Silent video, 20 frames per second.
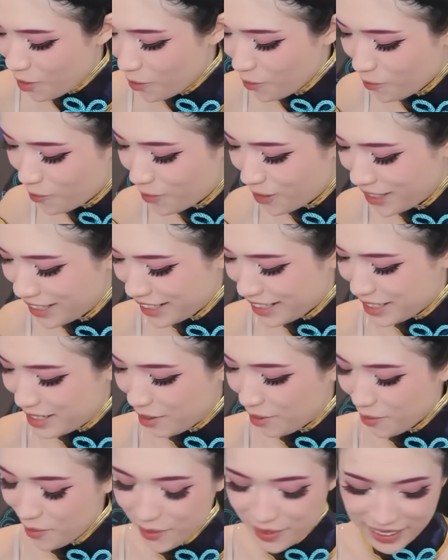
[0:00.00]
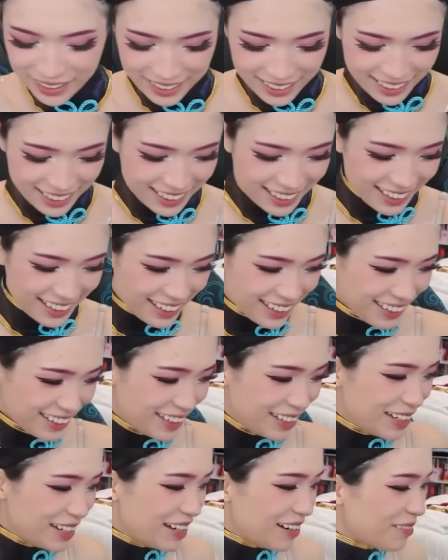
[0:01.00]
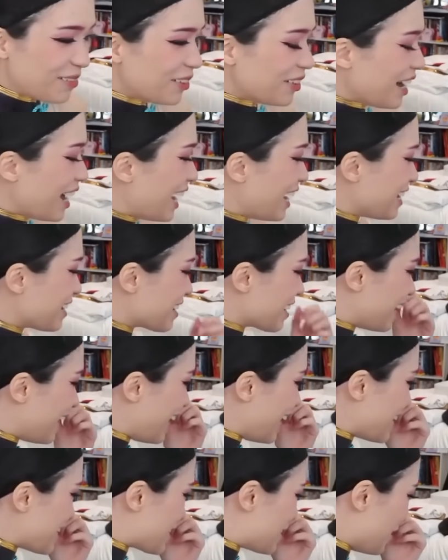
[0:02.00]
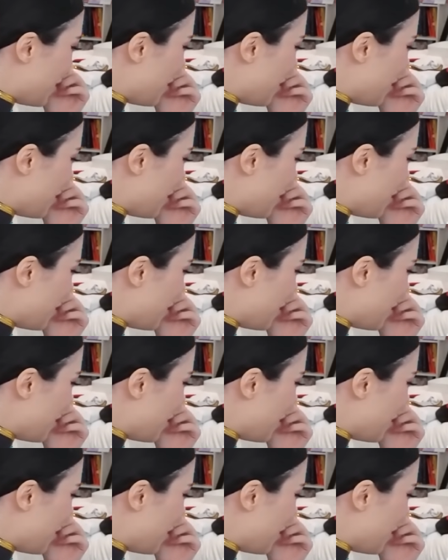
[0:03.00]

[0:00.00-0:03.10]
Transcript: don't wanna do it? well, I, I do